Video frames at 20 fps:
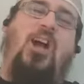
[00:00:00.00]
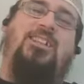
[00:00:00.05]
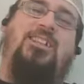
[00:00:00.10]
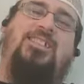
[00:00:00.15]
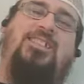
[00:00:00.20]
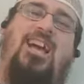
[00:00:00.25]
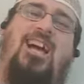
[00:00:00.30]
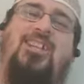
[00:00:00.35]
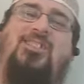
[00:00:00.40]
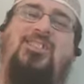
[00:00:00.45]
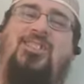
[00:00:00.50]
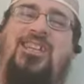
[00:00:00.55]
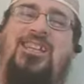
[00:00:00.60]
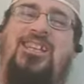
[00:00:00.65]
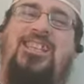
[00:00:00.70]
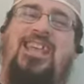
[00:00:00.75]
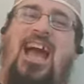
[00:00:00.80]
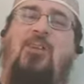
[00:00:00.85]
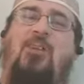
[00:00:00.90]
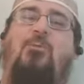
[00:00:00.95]
touching
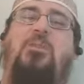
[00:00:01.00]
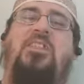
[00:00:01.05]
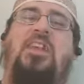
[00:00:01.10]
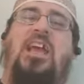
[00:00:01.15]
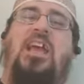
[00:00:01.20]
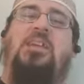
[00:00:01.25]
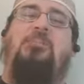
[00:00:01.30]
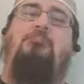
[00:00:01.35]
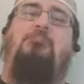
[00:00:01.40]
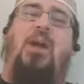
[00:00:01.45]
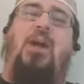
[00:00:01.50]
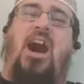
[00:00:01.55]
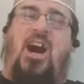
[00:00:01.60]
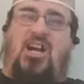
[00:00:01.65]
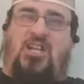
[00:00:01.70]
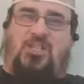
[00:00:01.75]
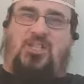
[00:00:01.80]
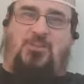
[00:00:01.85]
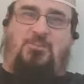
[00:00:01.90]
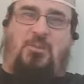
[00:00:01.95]
that with a
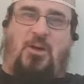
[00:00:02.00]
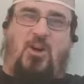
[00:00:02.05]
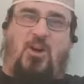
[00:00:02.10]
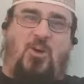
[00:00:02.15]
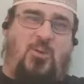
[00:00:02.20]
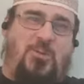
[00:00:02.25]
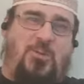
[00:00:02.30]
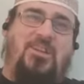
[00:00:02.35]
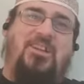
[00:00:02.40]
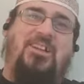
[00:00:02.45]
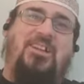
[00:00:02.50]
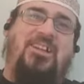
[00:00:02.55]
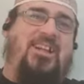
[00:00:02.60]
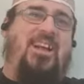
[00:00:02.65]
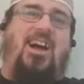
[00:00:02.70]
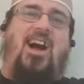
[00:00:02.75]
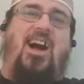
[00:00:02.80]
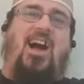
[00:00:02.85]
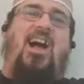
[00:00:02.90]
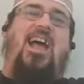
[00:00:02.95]
barge pole.
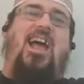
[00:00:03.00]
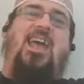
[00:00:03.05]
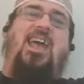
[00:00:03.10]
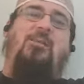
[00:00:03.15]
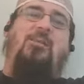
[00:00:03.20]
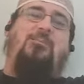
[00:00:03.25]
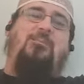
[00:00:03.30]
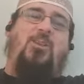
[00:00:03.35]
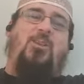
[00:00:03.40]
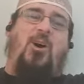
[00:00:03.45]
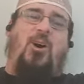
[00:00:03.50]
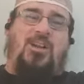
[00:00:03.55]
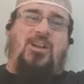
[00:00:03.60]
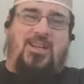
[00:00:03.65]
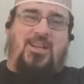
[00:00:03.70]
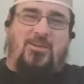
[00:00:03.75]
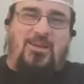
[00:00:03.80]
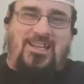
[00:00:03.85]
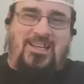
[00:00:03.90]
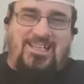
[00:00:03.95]
I am not
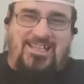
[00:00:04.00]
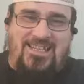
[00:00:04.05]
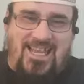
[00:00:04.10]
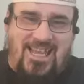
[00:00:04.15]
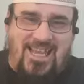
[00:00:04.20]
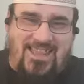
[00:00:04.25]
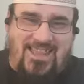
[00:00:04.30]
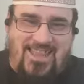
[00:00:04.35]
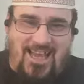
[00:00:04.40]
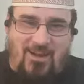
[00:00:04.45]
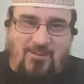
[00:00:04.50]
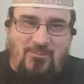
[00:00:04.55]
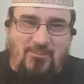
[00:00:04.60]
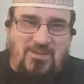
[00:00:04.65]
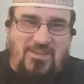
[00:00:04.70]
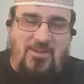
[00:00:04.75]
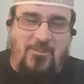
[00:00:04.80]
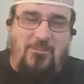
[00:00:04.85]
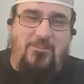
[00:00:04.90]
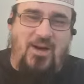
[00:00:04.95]
going near that
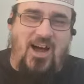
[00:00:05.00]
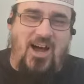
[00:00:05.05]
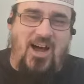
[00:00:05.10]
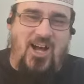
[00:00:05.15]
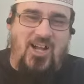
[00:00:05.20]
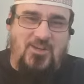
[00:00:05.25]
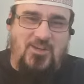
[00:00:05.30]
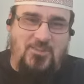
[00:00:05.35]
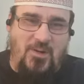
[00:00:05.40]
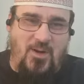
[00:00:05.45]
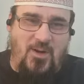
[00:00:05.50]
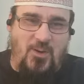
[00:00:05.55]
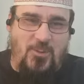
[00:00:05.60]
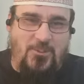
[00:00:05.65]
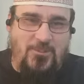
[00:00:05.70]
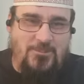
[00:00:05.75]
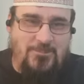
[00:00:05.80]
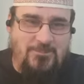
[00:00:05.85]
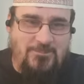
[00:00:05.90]
with a barge pole.